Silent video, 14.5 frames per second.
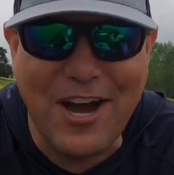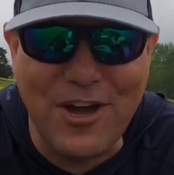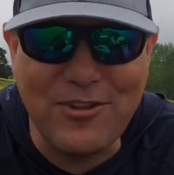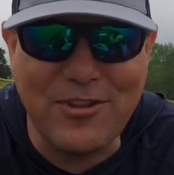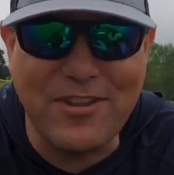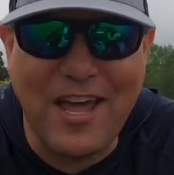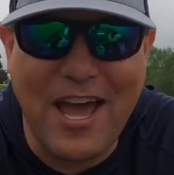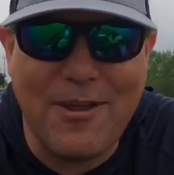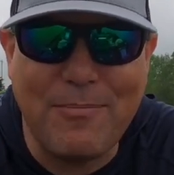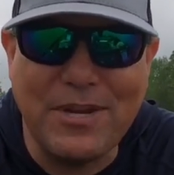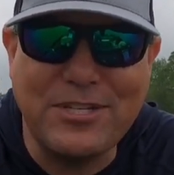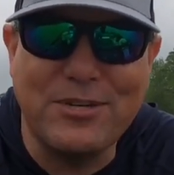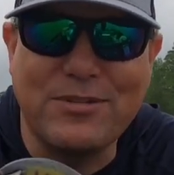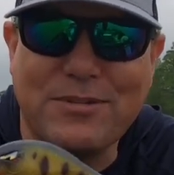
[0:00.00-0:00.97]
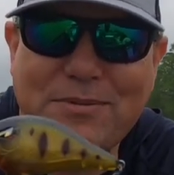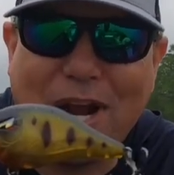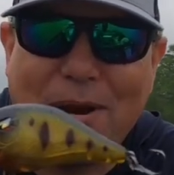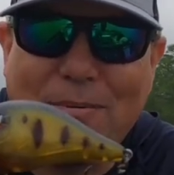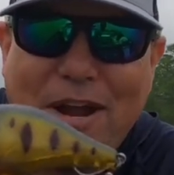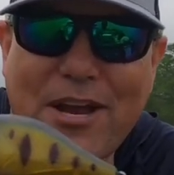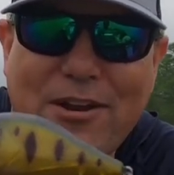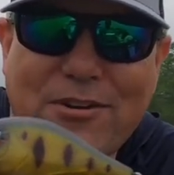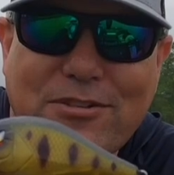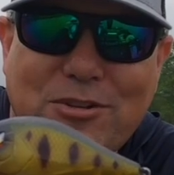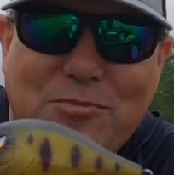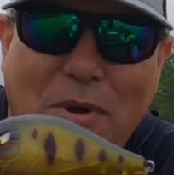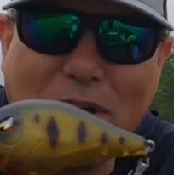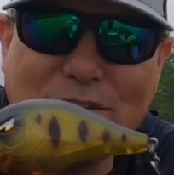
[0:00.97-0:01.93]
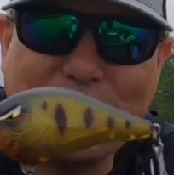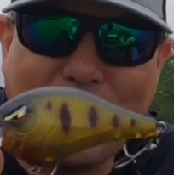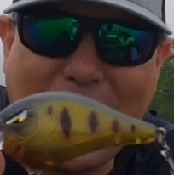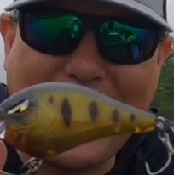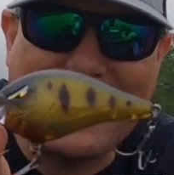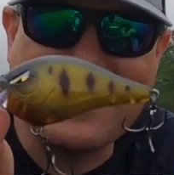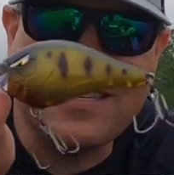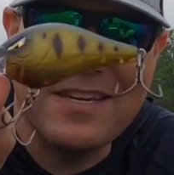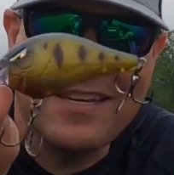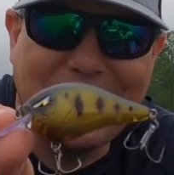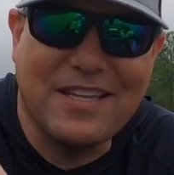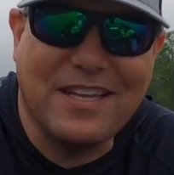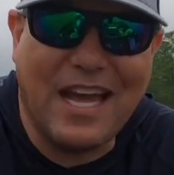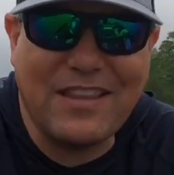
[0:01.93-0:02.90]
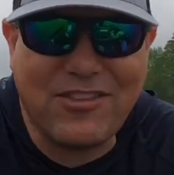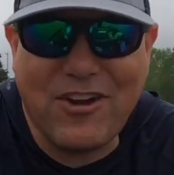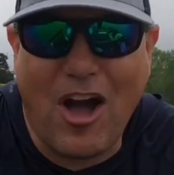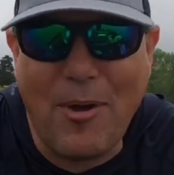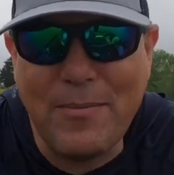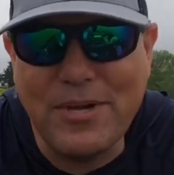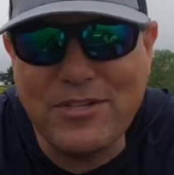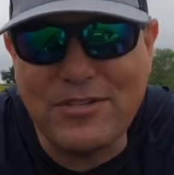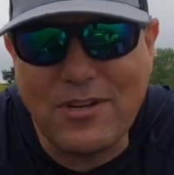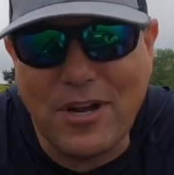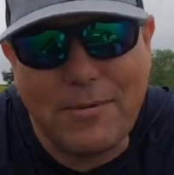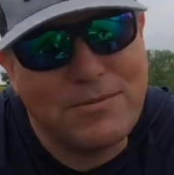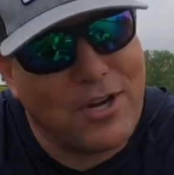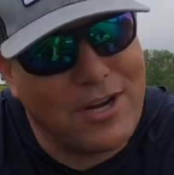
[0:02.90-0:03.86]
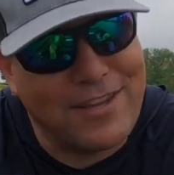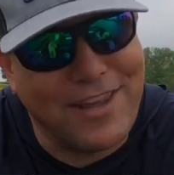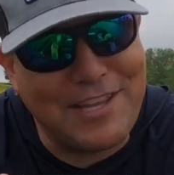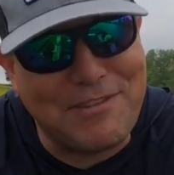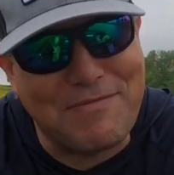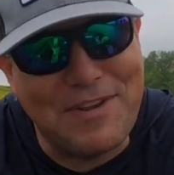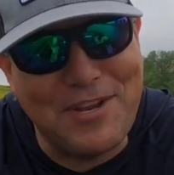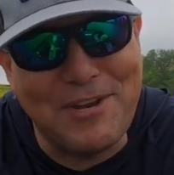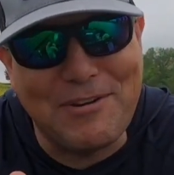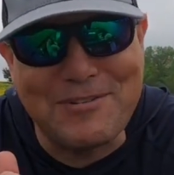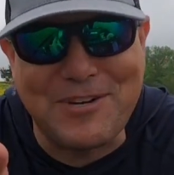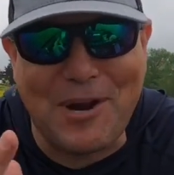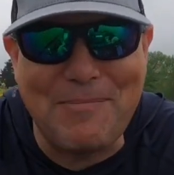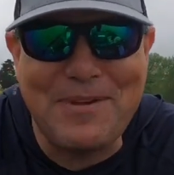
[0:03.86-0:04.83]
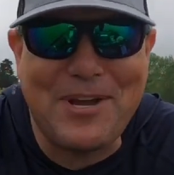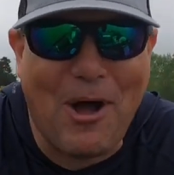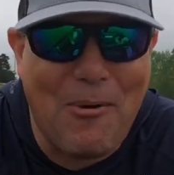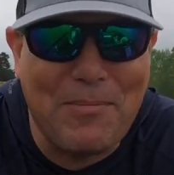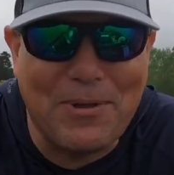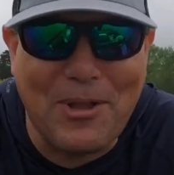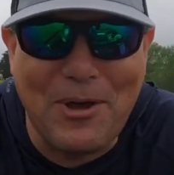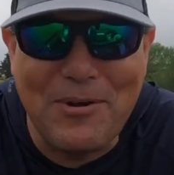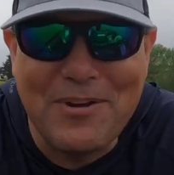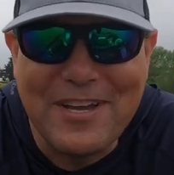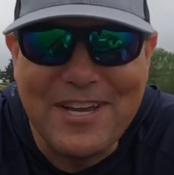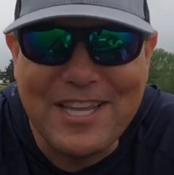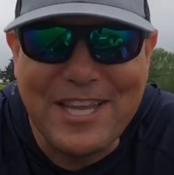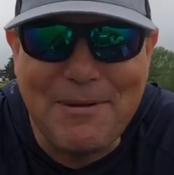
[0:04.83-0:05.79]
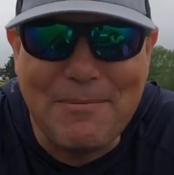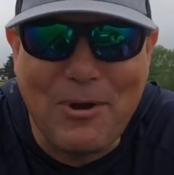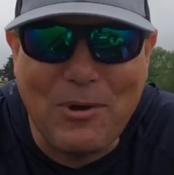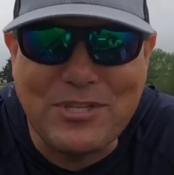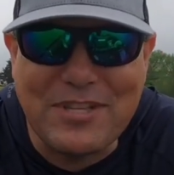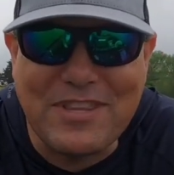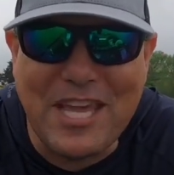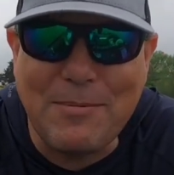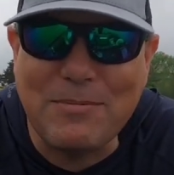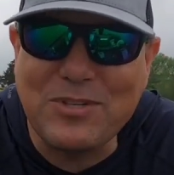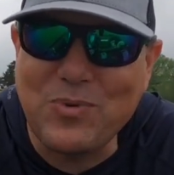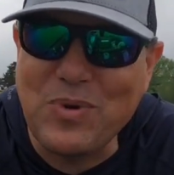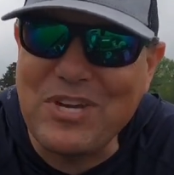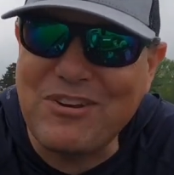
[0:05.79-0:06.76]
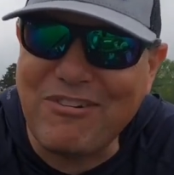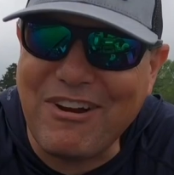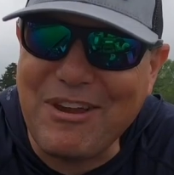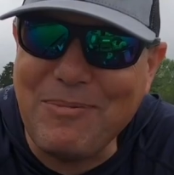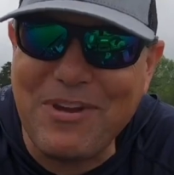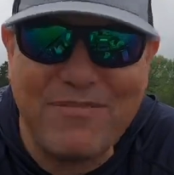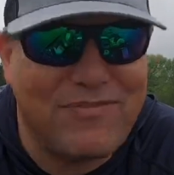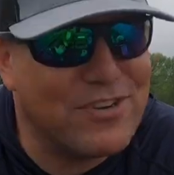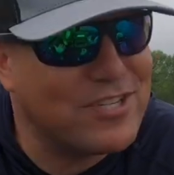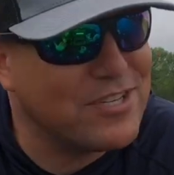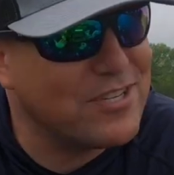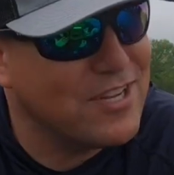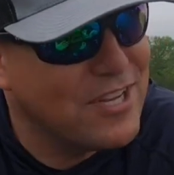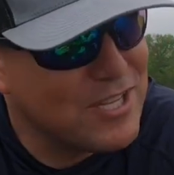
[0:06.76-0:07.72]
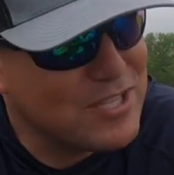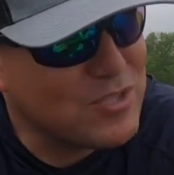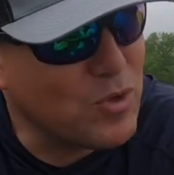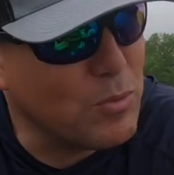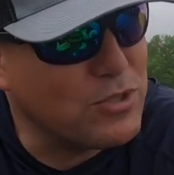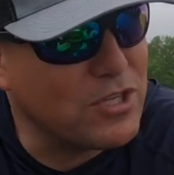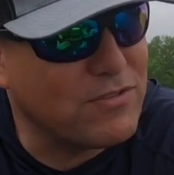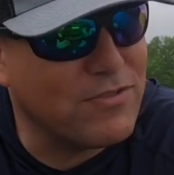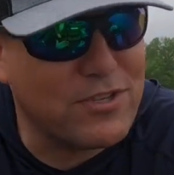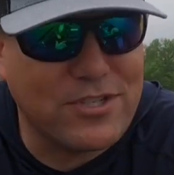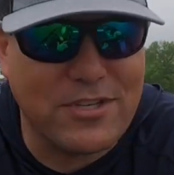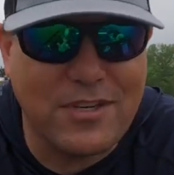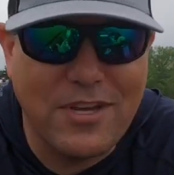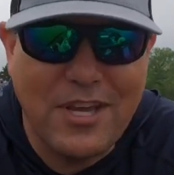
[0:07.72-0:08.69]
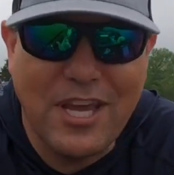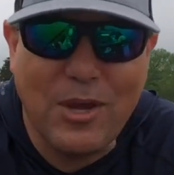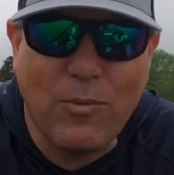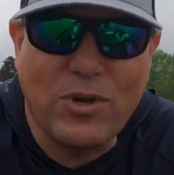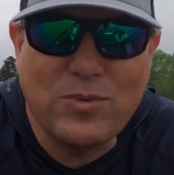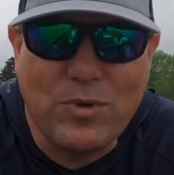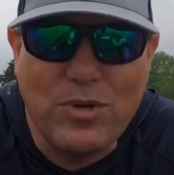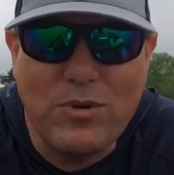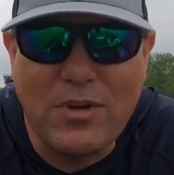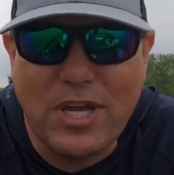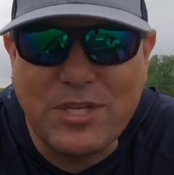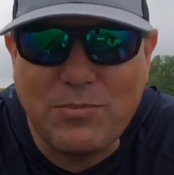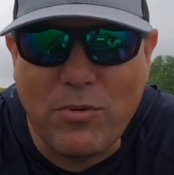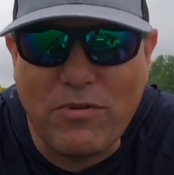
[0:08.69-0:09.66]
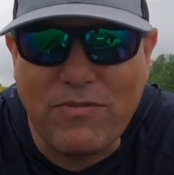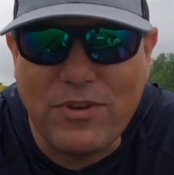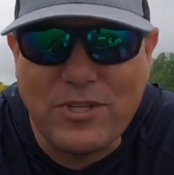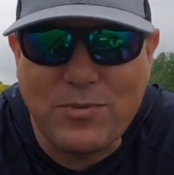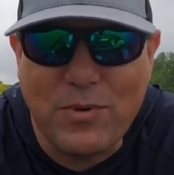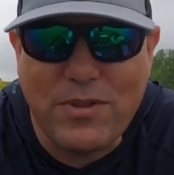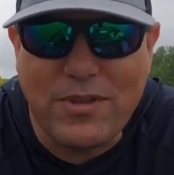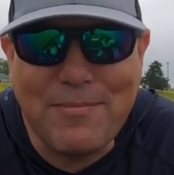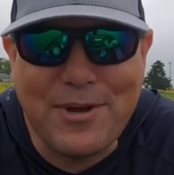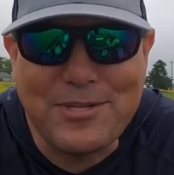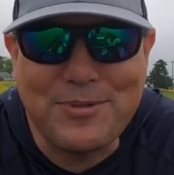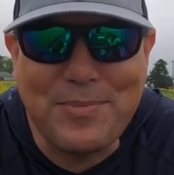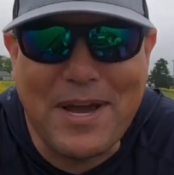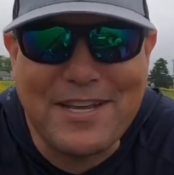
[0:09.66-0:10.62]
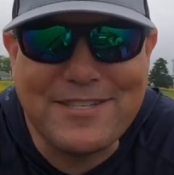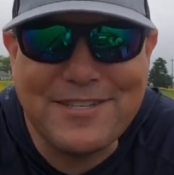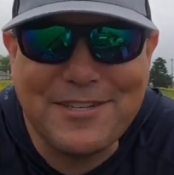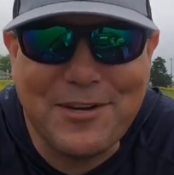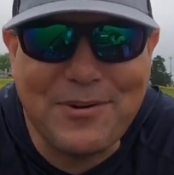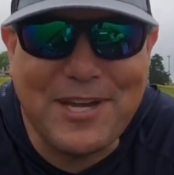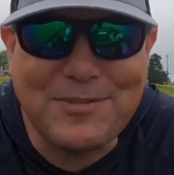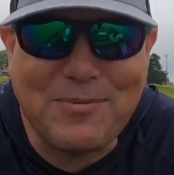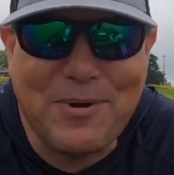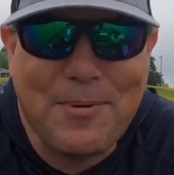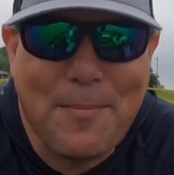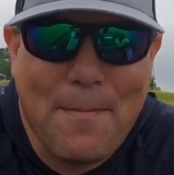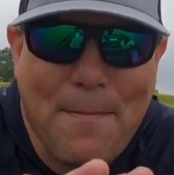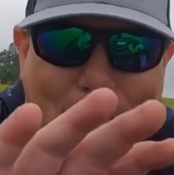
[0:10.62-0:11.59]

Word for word: Other than that, make sure you subscribe right here to Monster Bass. Like the comment, I'm sorry, like the video, drop me a comment below. Let me know what you think between crankbait fishing, swim jig fishing, and which one you catch more fish with. Monster Bass, go catch one.